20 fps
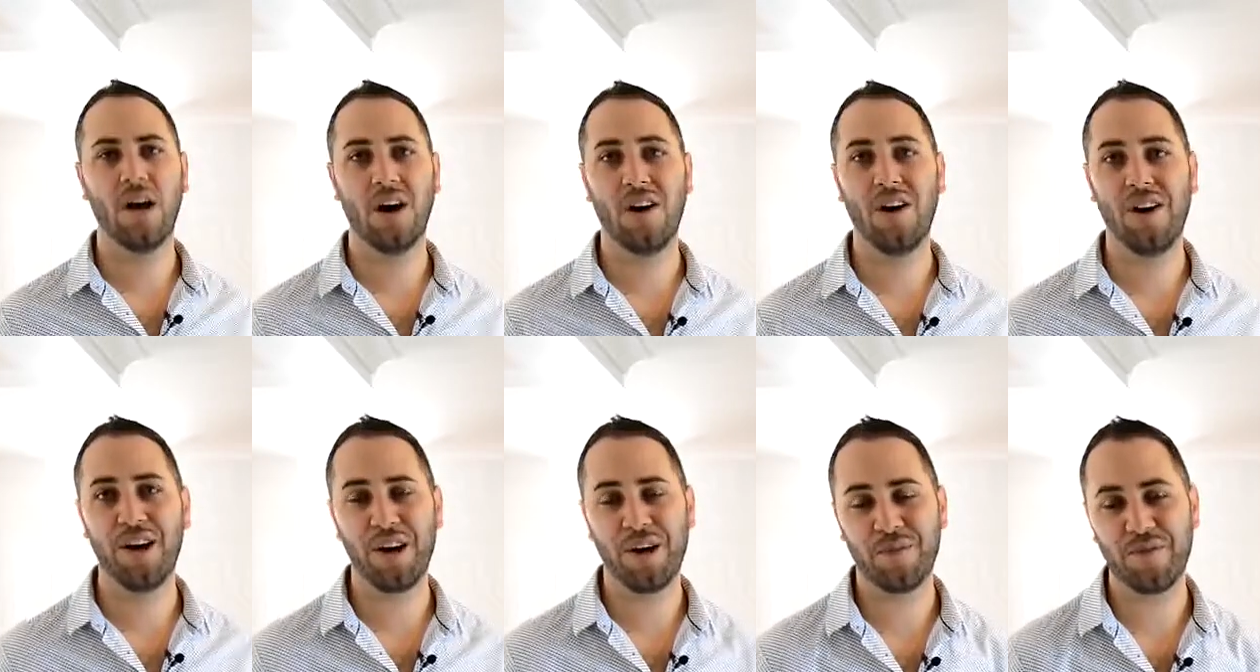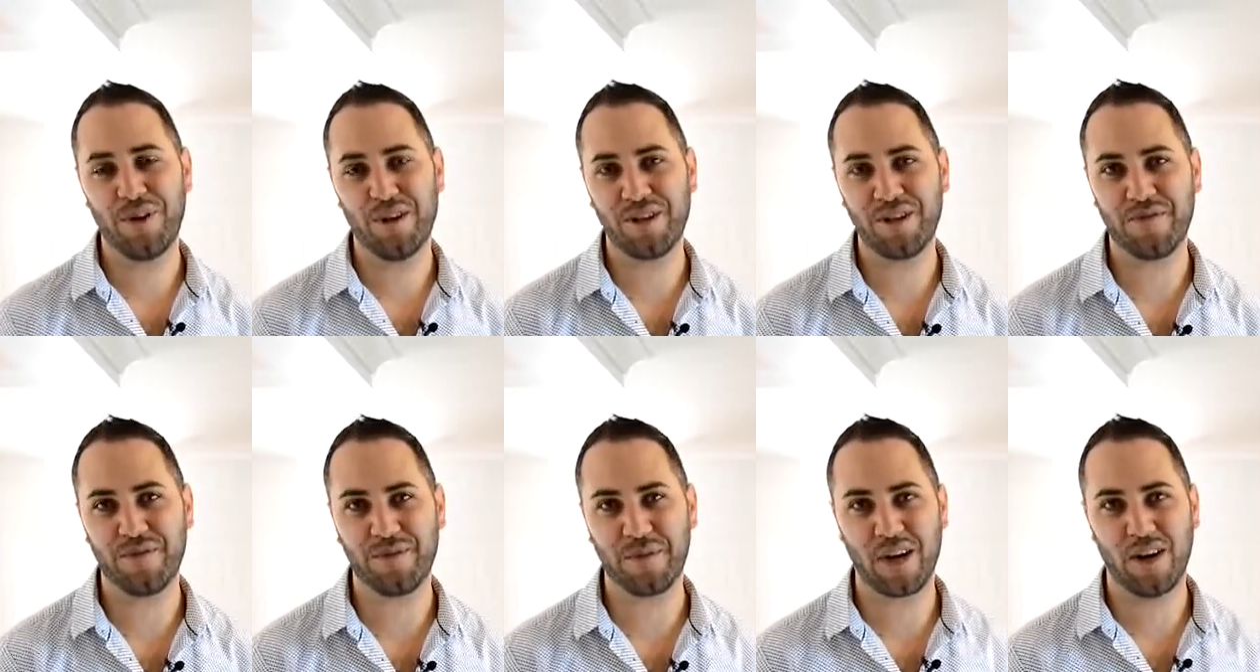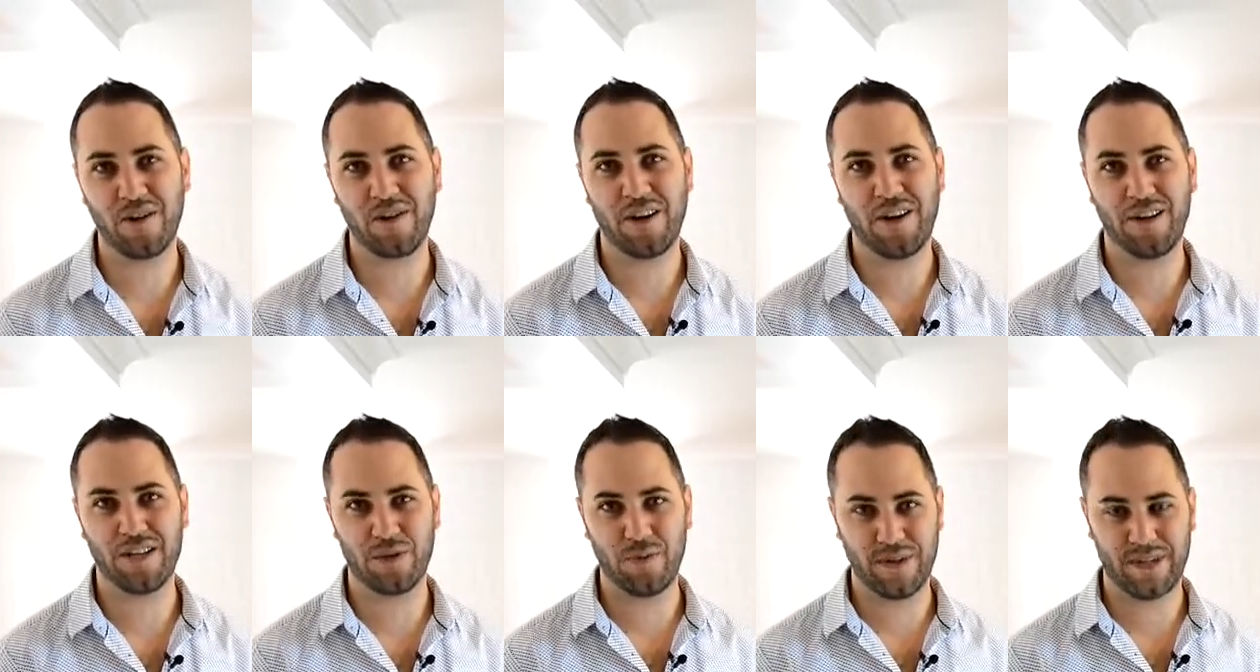Hi, I'm Roger from Gold
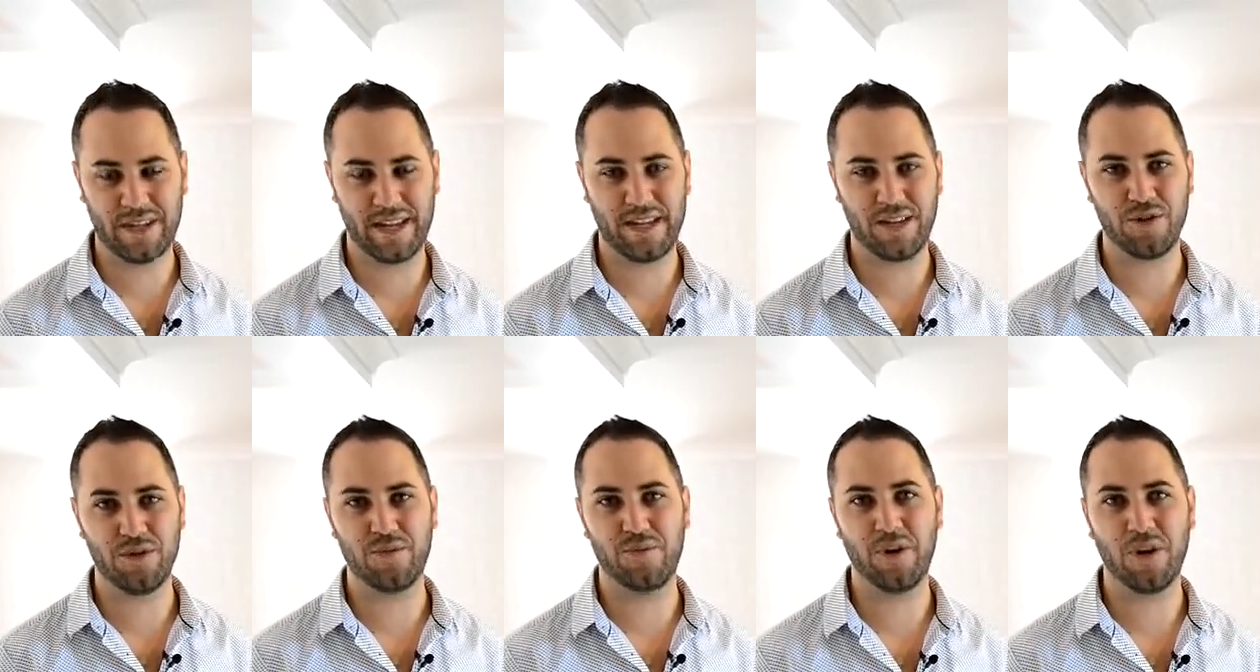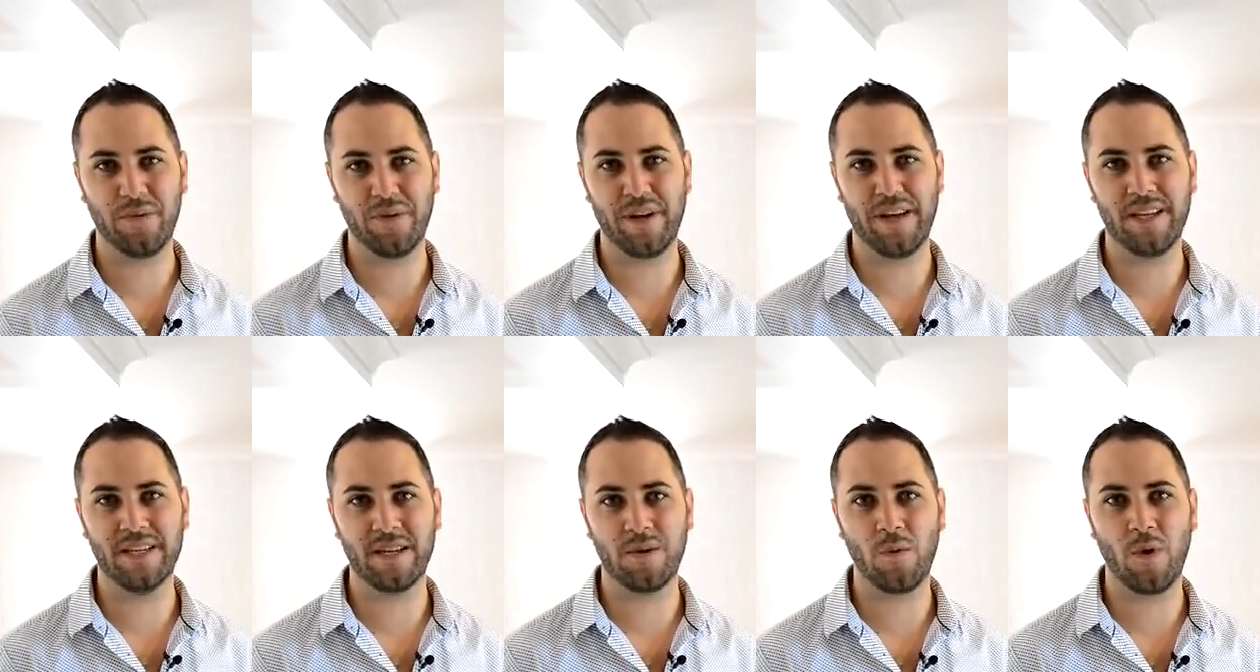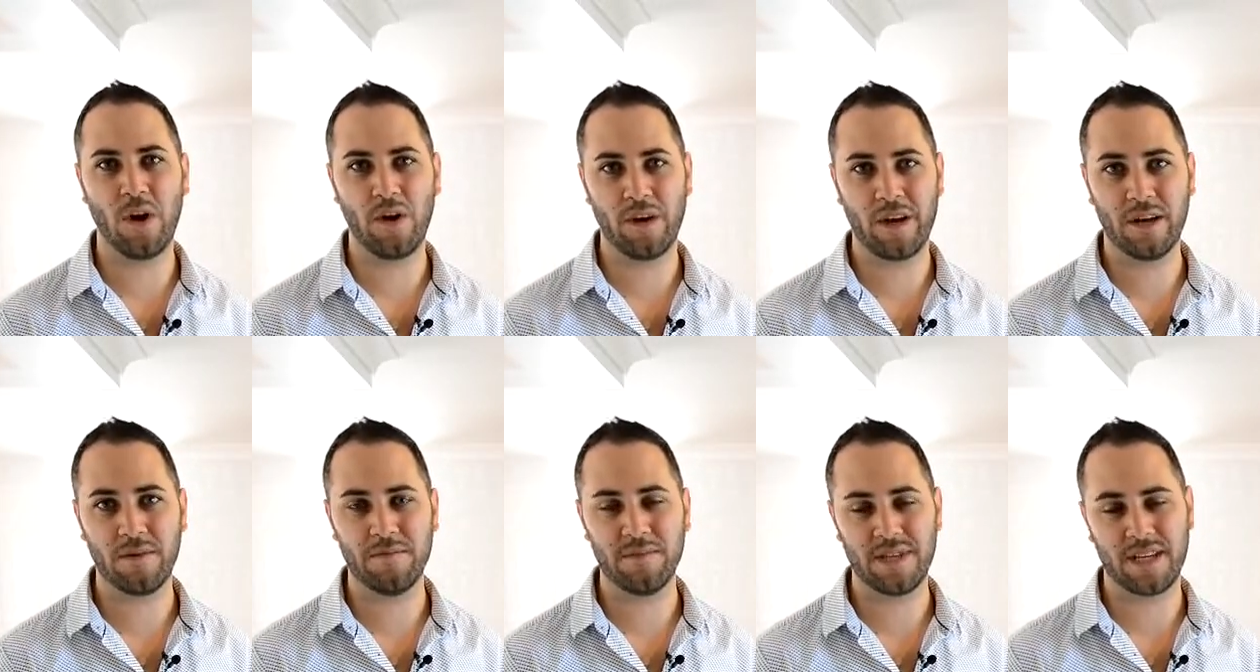Coast Residential Properties and
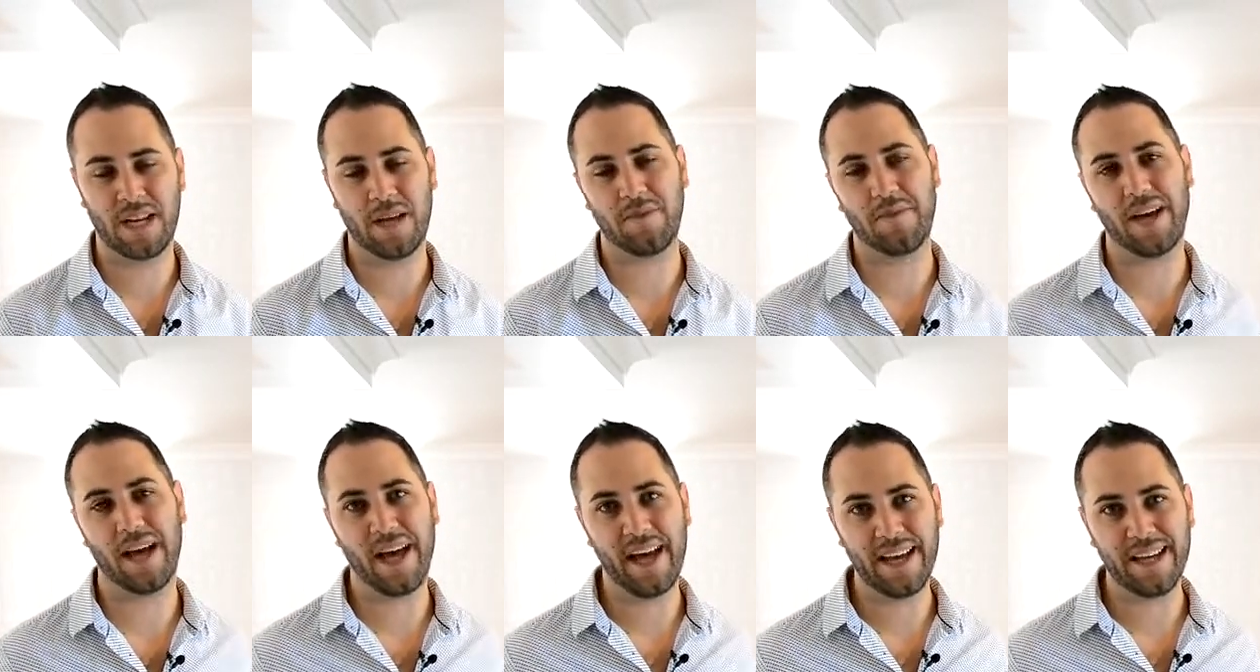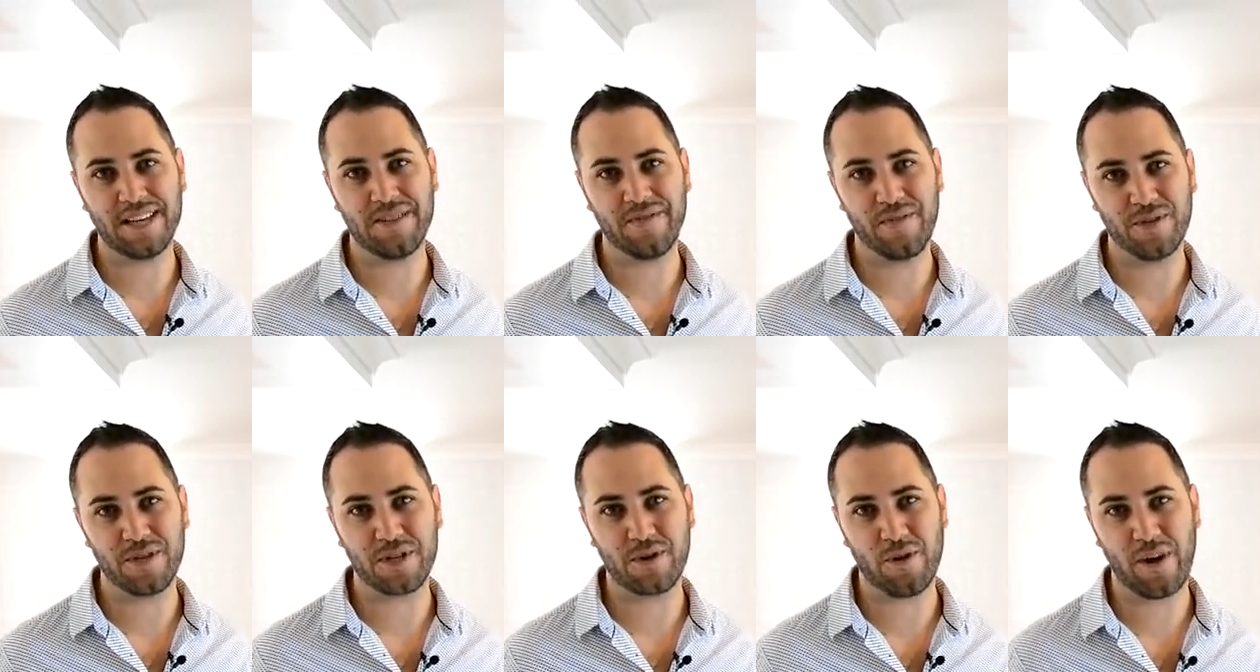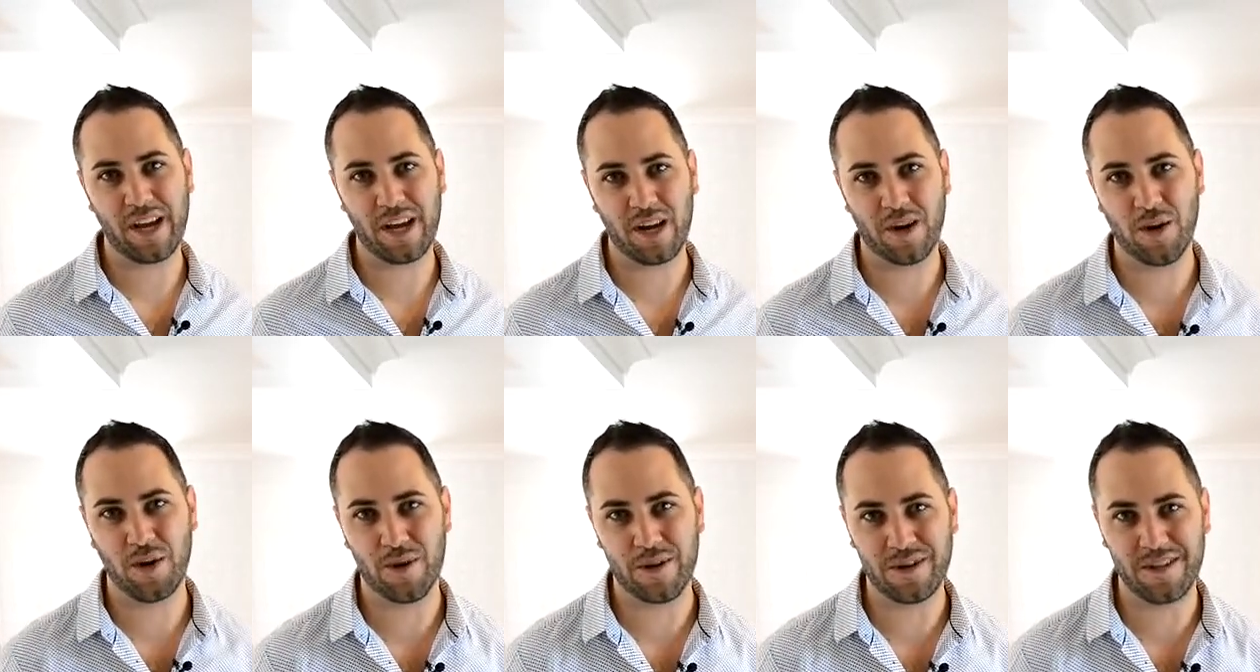welcome to number 8 Footscray
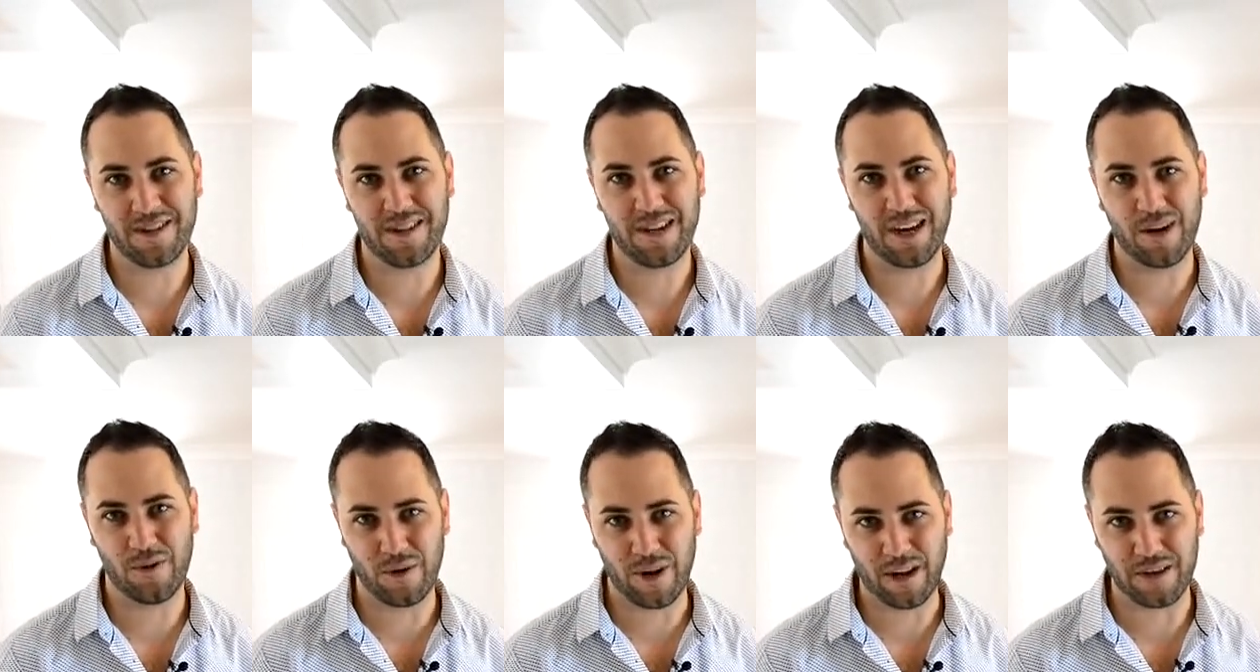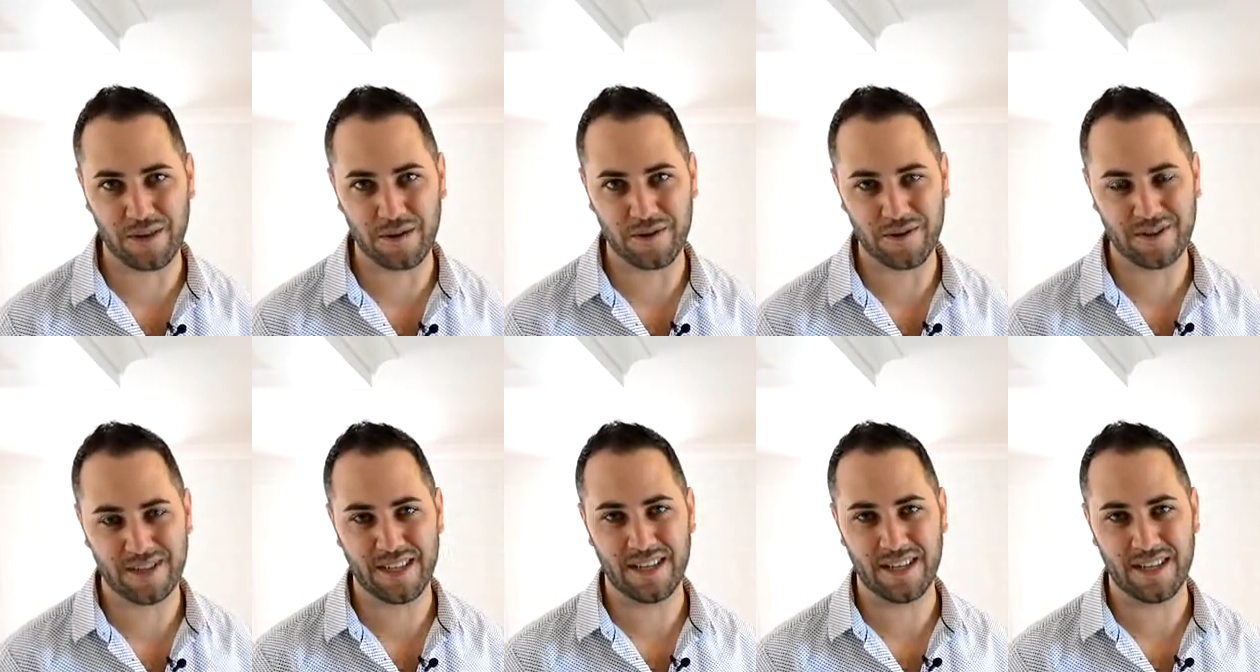Court, Arundel.